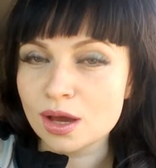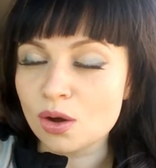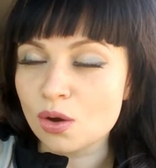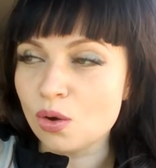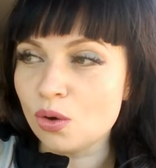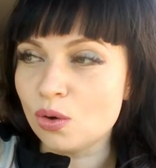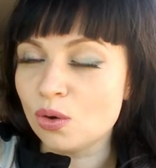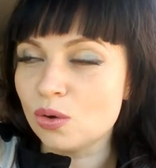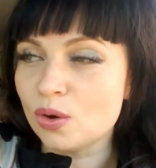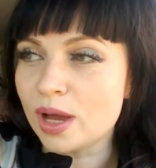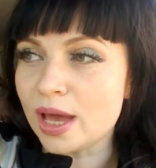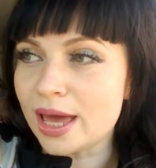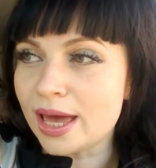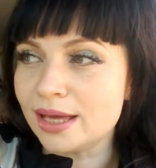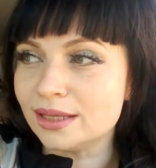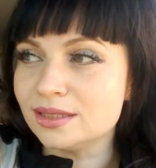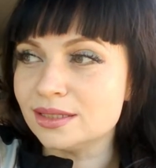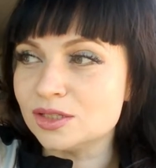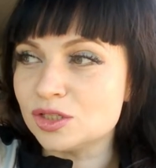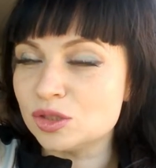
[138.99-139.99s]
or
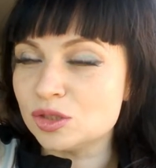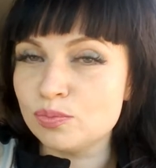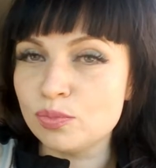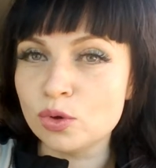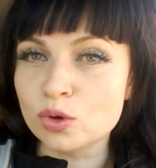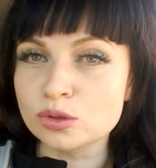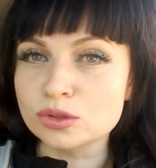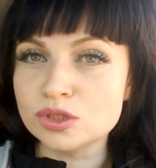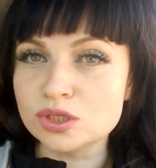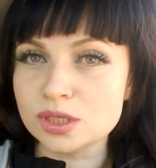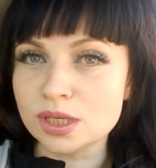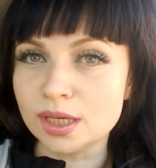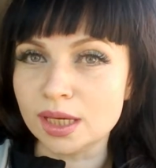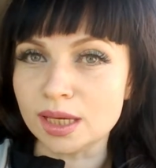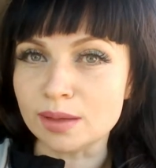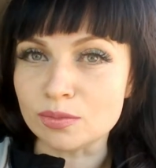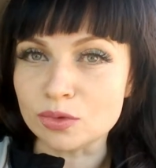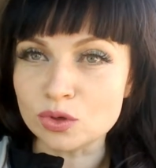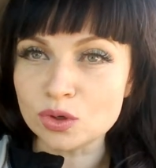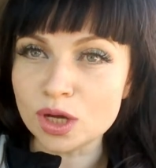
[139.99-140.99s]
at a sports
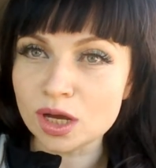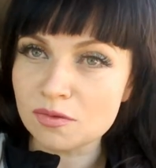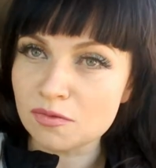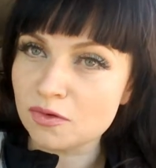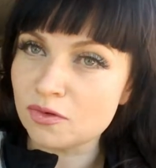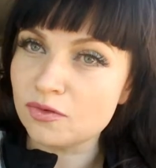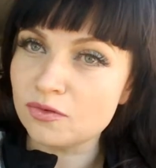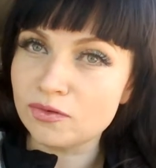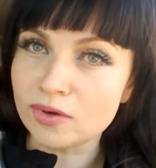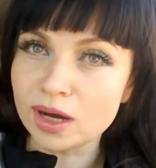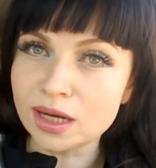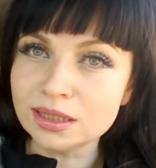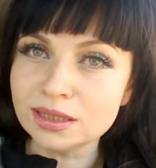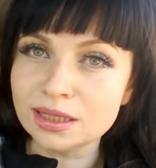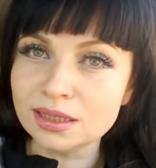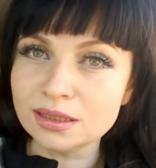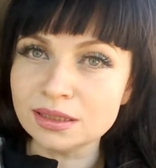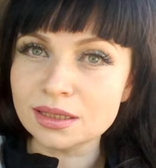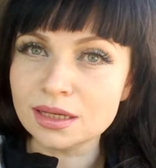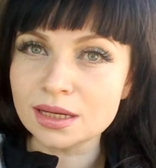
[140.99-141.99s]
game you have a
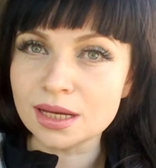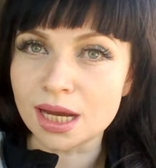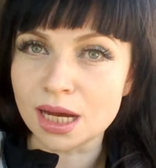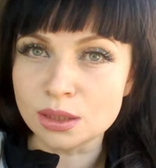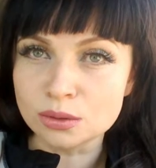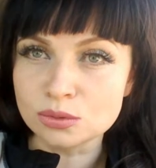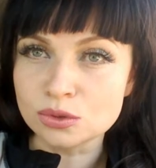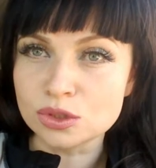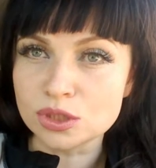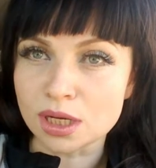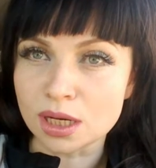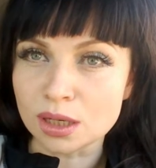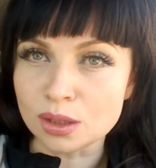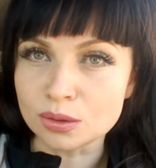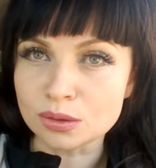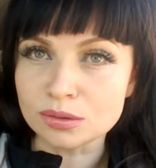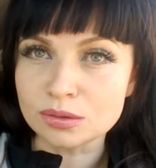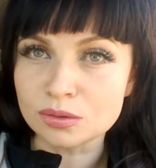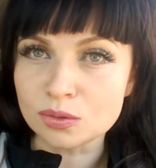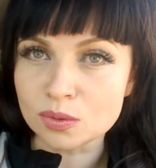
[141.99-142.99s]
final
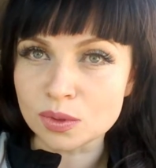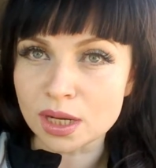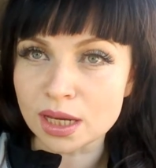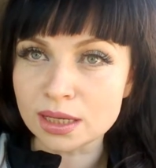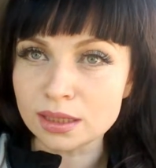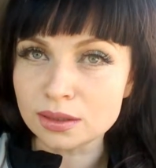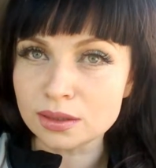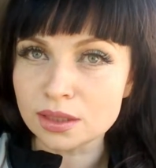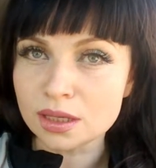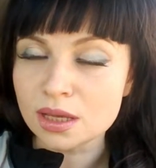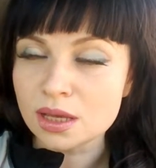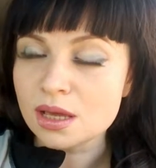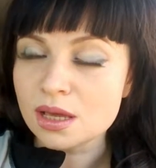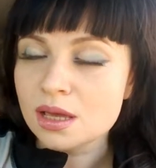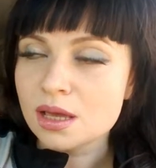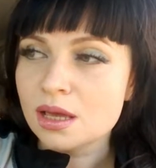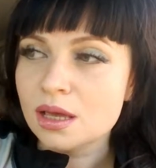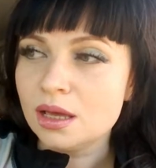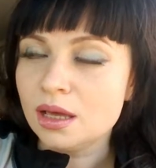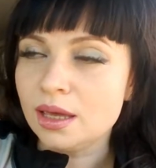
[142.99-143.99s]
countdown right
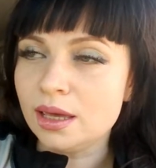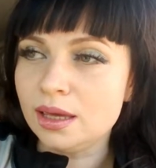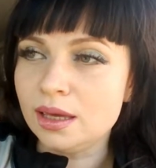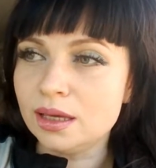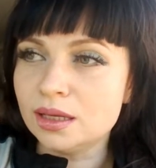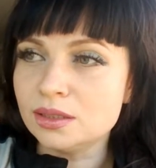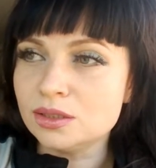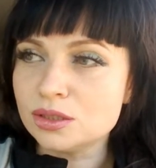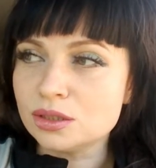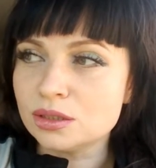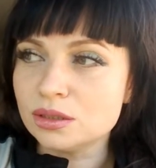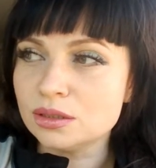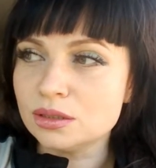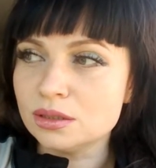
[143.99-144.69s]
and